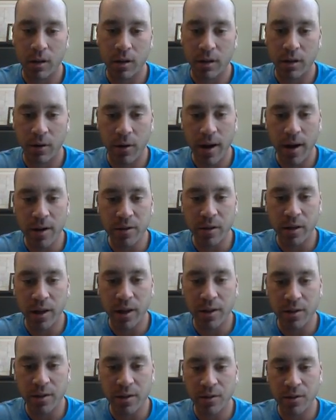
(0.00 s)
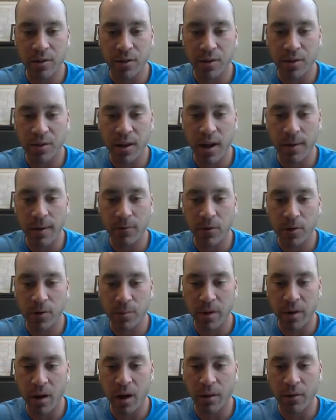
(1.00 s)
Congratulations, your software has
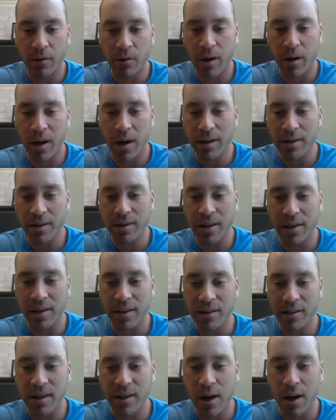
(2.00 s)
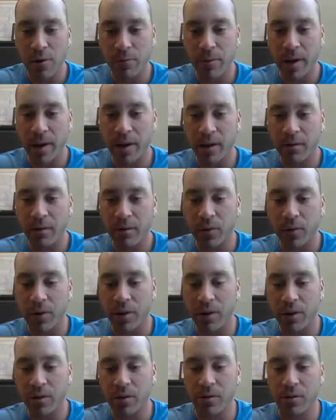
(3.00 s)
been authorized and is now ready for
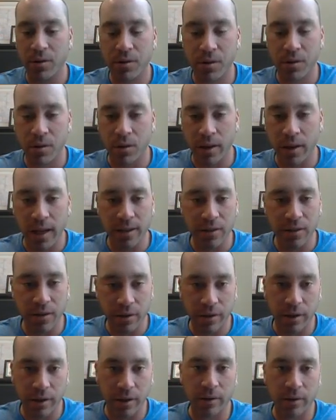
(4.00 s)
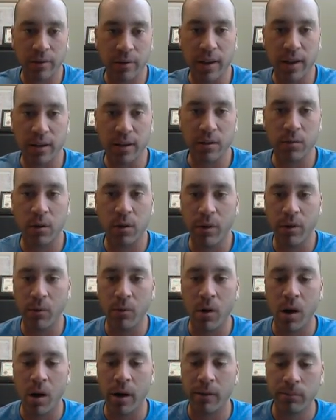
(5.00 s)
use. So that's good. That's what we
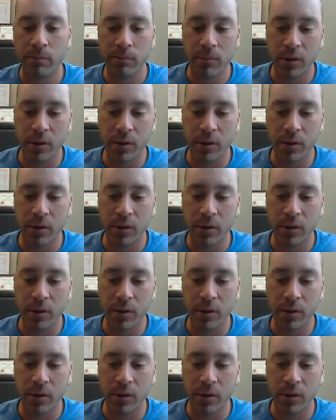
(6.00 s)
want.